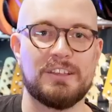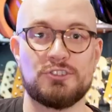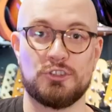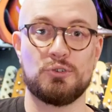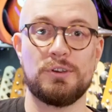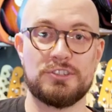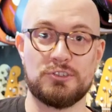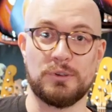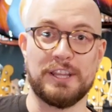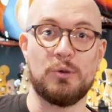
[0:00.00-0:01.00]
So the choice
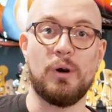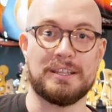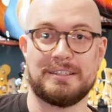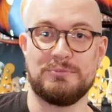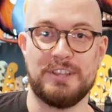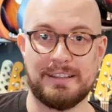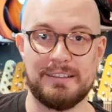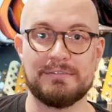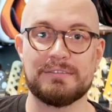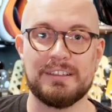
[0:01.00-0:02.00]
is really quite
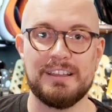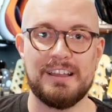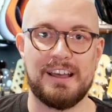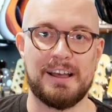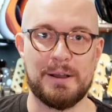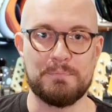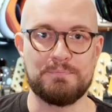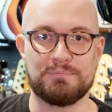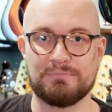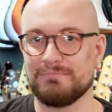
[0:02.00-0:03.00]
subjective.
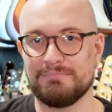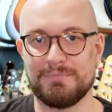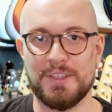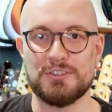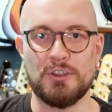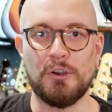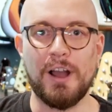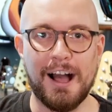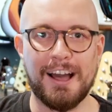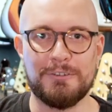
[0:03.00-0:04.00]
There's no
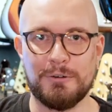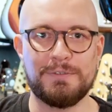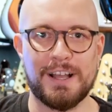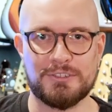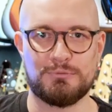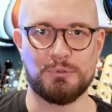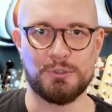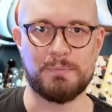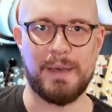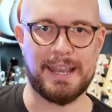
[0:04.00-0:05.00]
hard or fast
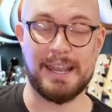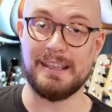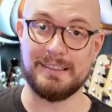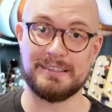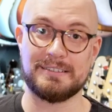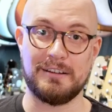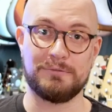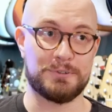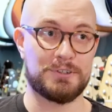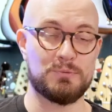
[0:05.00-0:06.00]
rules about any of this
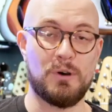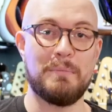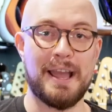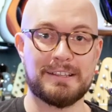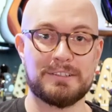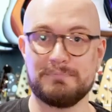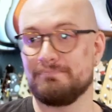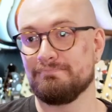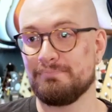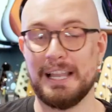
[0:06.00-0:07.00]
stuff, which is what makes
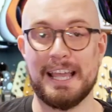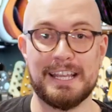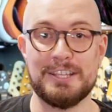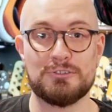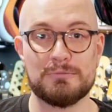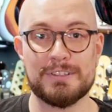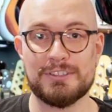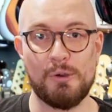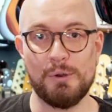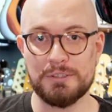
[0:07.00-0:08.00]
playing an instrument
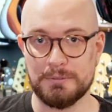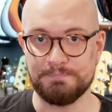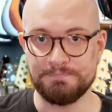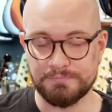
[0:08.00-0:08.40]
so awesome.